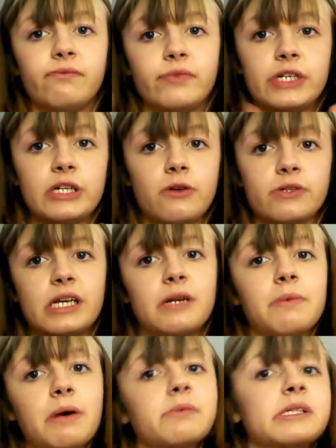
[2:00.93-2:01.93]
video seen
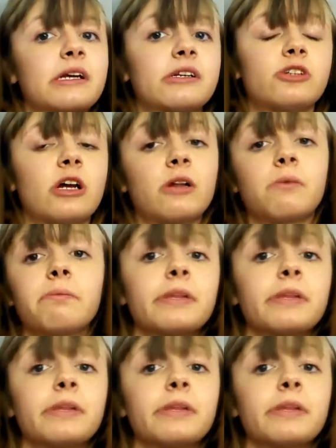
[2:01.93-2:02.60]
about my second channel,